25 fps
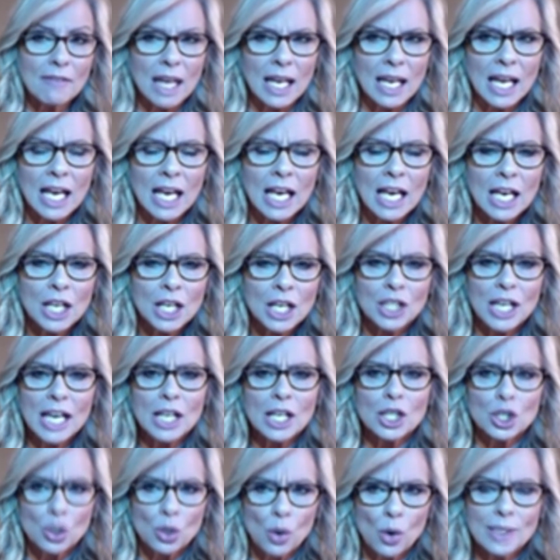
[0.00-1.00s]
that she
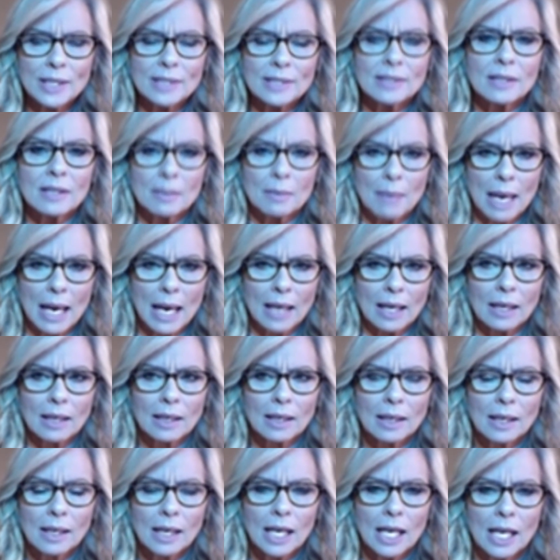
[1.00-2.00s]
had a choice to
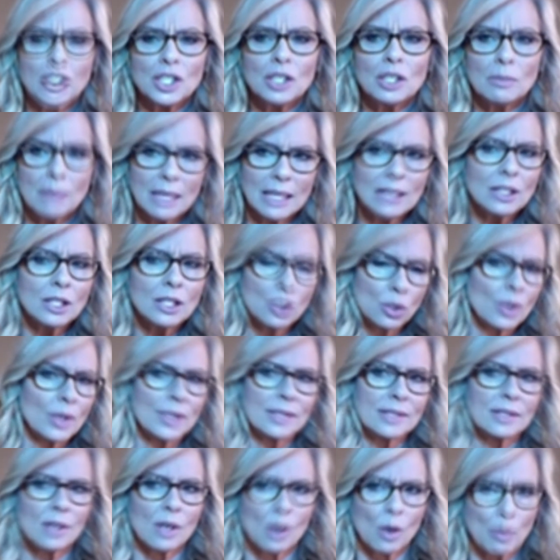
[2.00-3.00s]
make and she made the
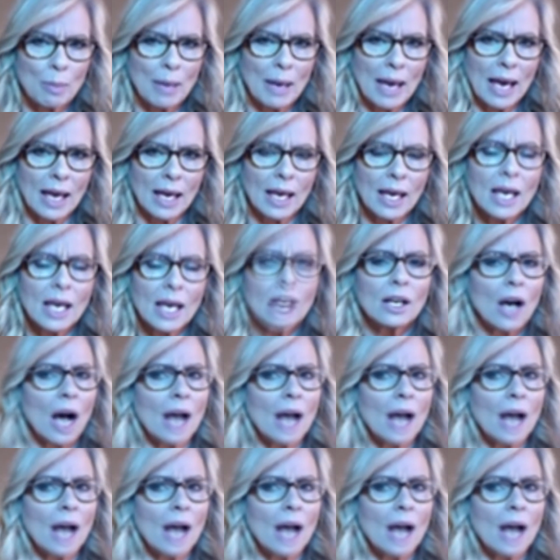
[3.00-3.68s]
choice to obey.